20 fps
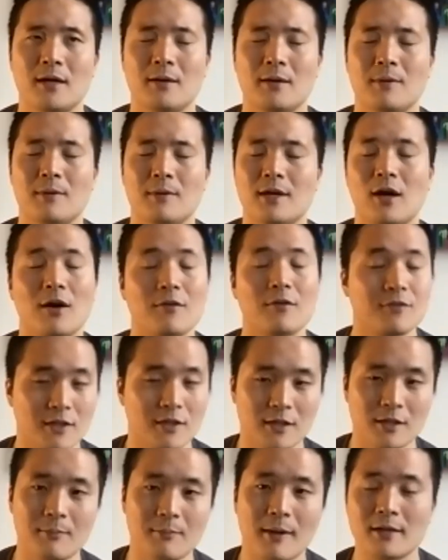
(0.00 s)
and often
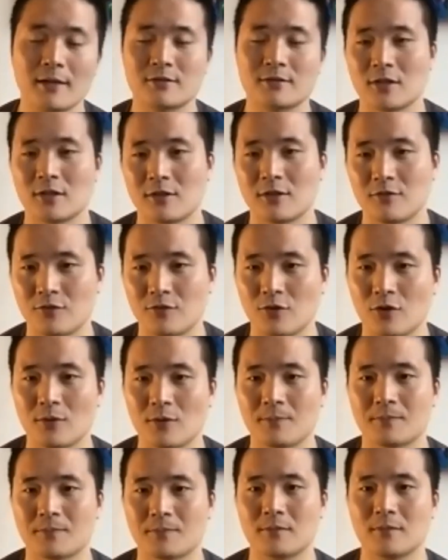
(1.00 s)
in a masculine
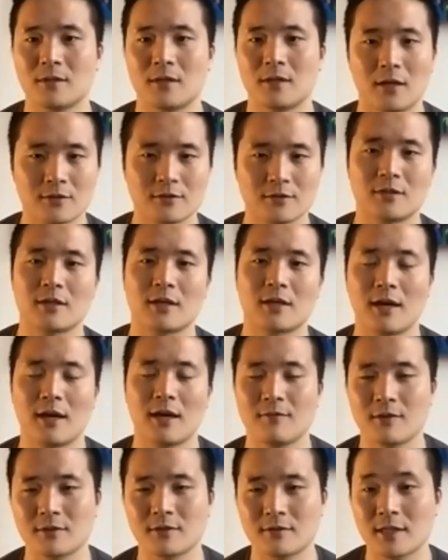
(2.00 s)
form onto the
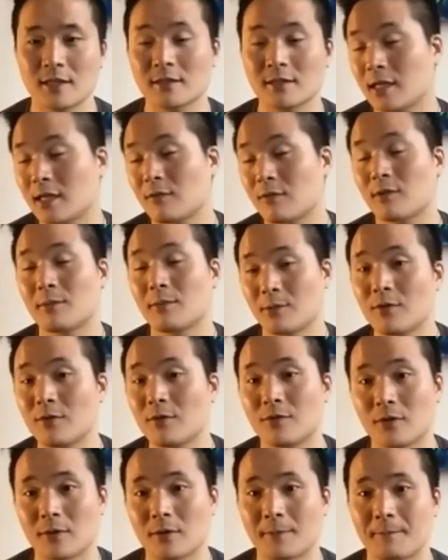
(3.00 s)
canvas. That's kind of what I'm known
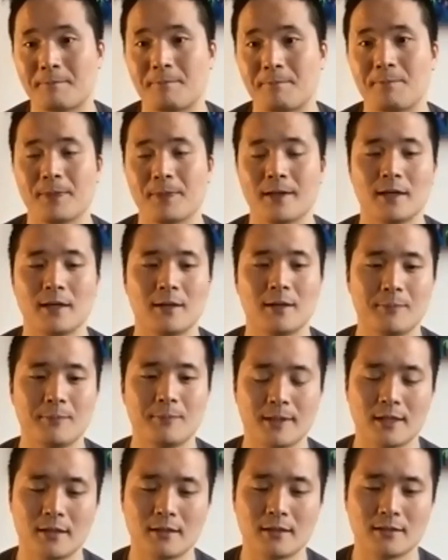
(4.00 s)
for. Mm.
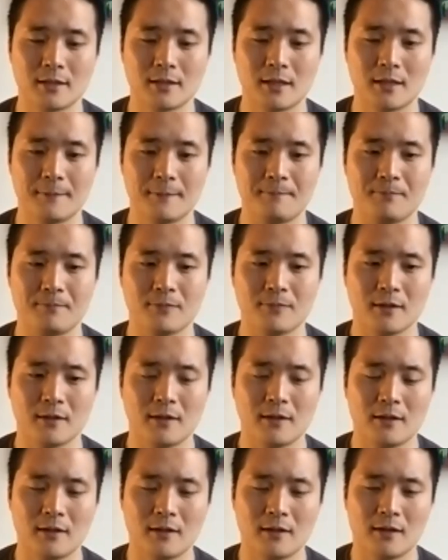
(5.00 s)
Because
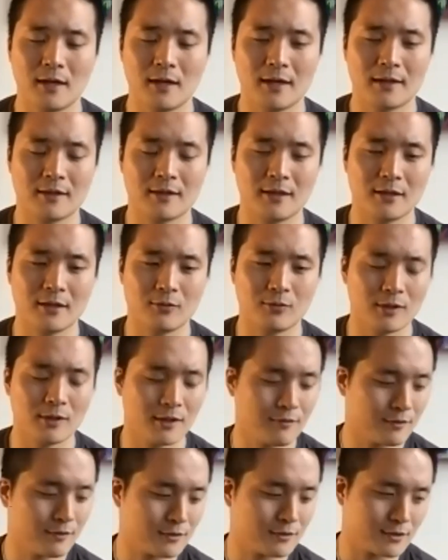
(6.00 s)
I think we
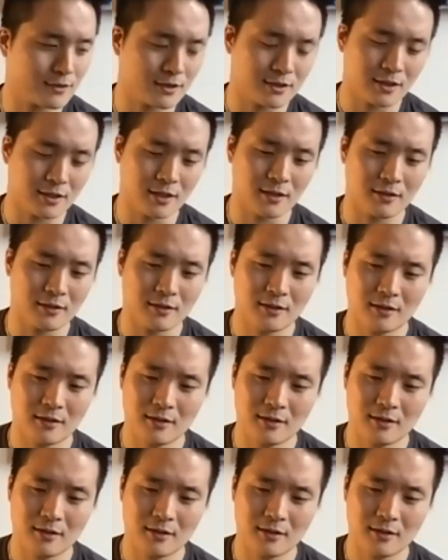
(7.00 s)
live in such a